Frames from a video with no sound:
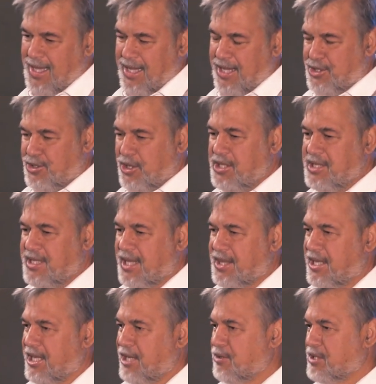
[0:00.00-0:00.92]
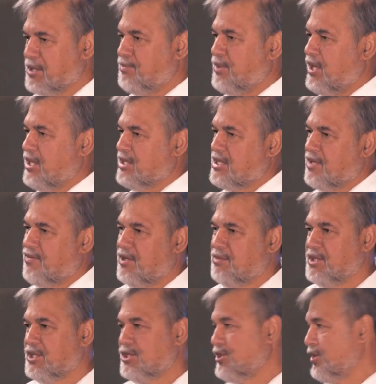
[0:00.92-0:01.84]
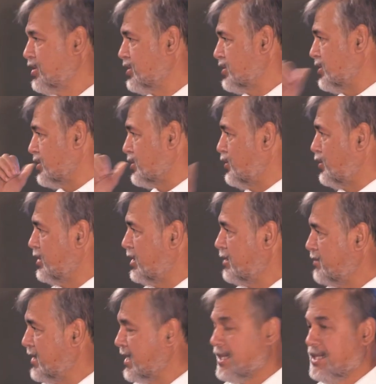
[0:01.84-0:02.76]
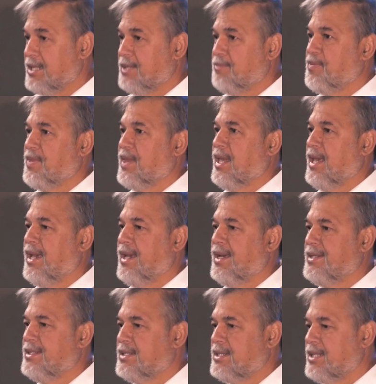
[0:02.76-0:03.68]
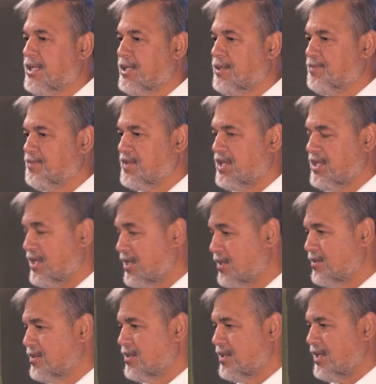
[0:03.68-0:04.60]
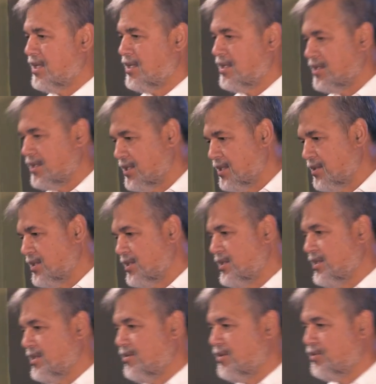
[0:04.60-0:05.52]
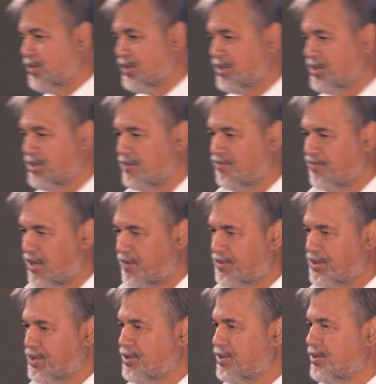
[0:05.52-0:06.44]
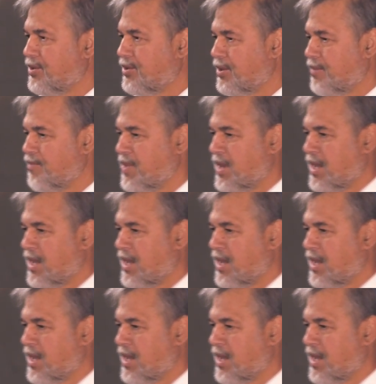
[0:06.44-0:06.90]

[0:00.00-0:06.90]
it turns out that he was a pastor from this church on the corner back here. and the young, involved with the youth.